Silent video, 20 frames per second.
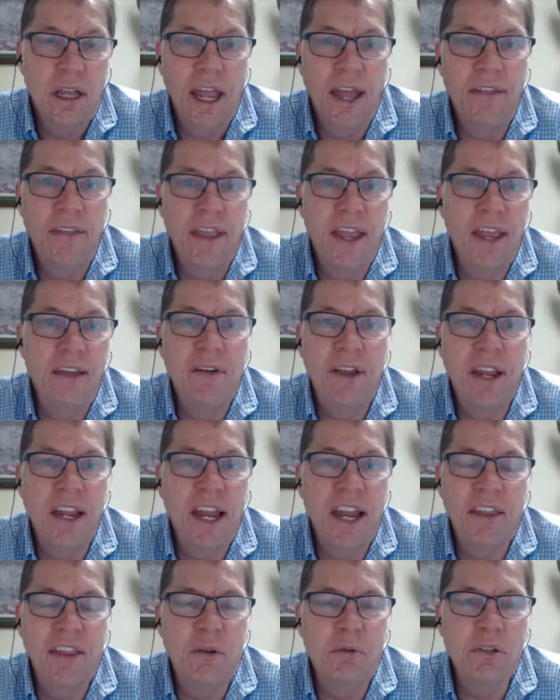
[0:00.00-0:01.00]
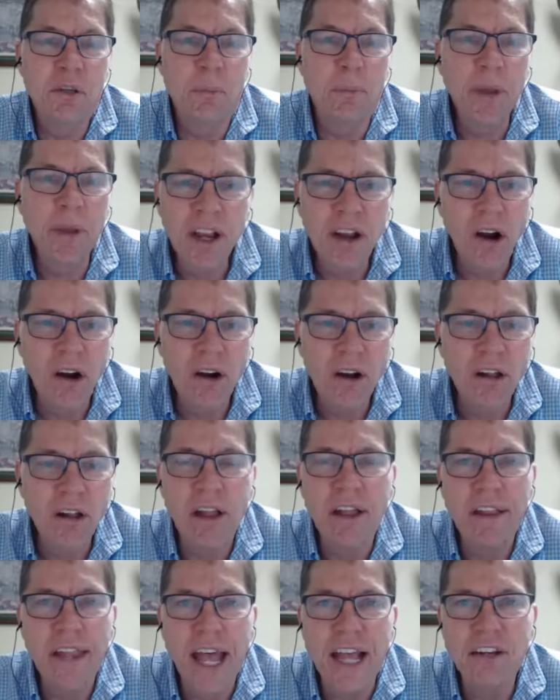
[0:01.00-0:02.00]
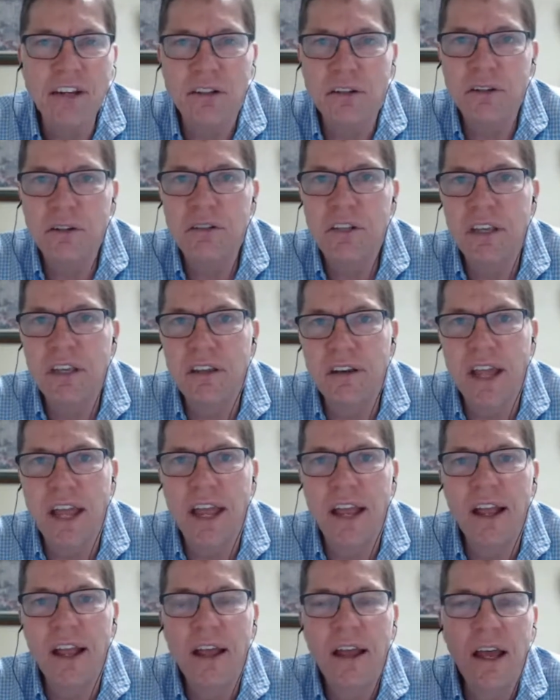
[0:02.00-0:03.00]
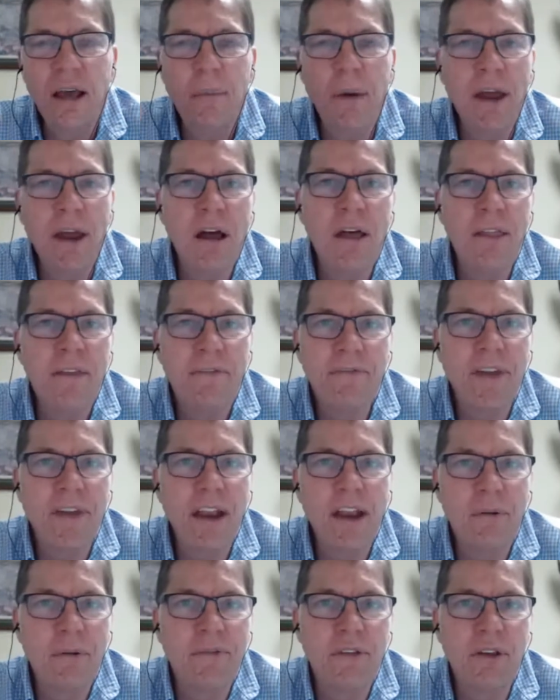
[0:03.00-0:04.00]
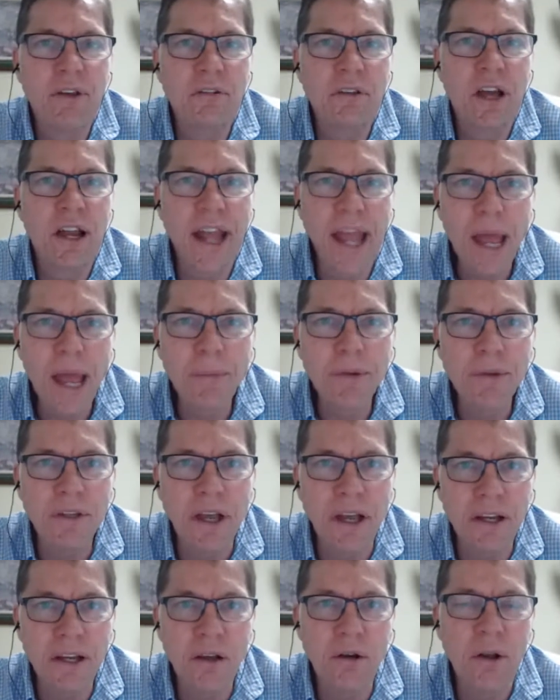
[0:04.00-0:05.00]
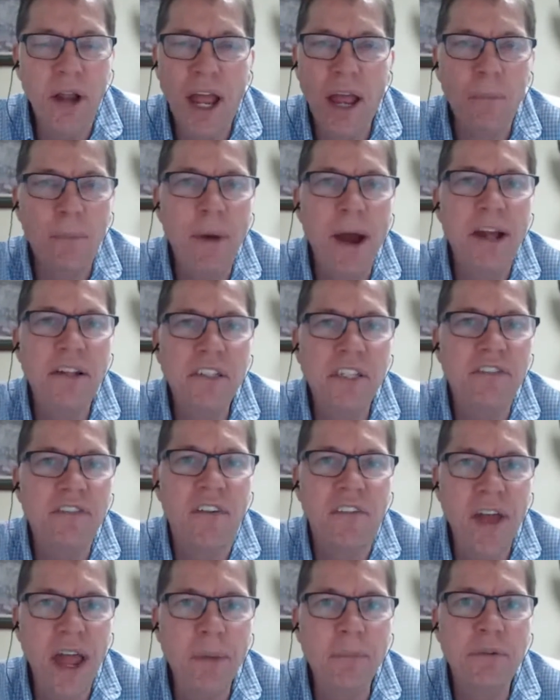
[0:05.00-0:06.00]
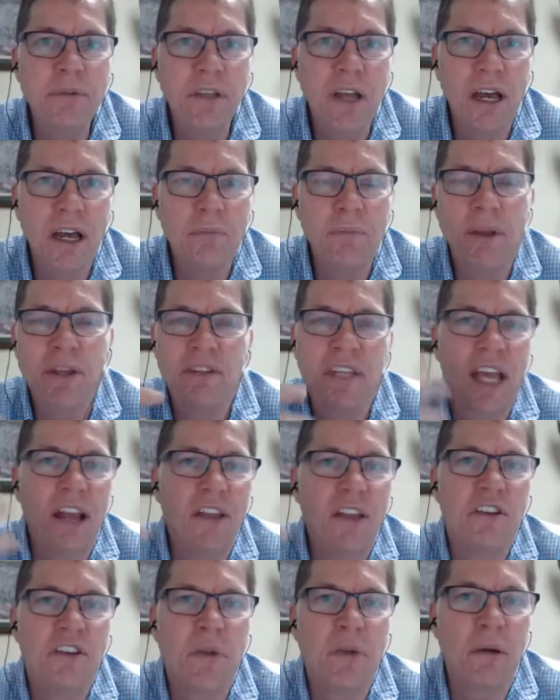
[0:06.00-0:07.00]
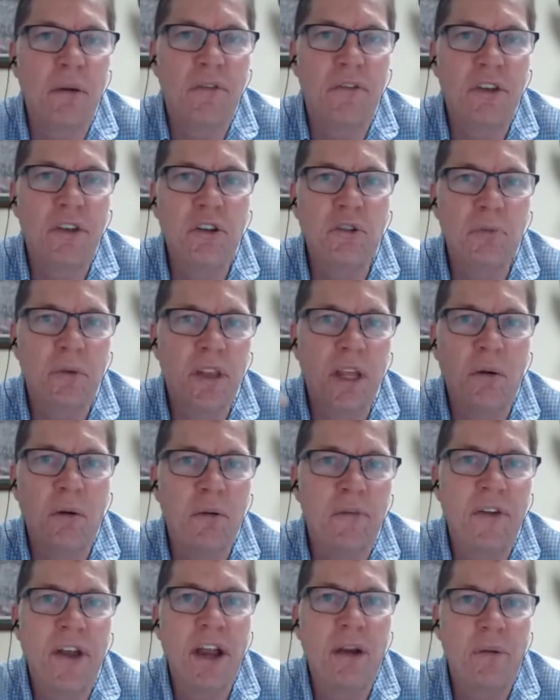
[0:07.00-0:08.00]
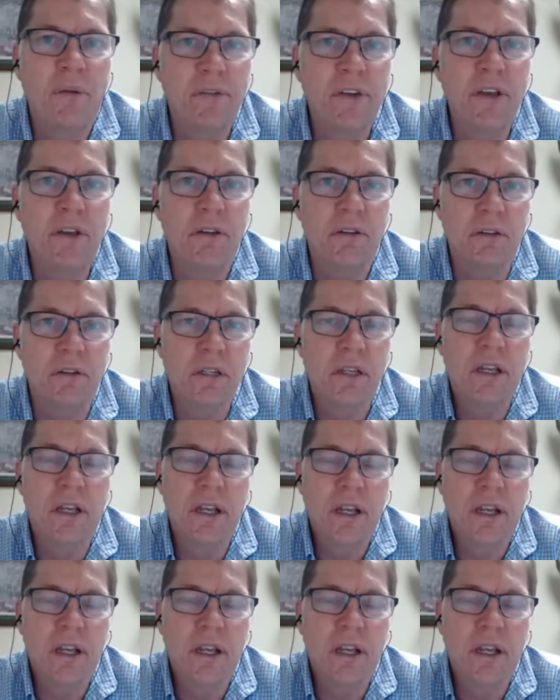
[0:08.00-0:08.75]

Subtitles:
And there was a big article on national news the other day about all the fake reviews on Amazon, going, hey, I'm buying stuff off Amazon because they have these great reviews, but they were fake reviews.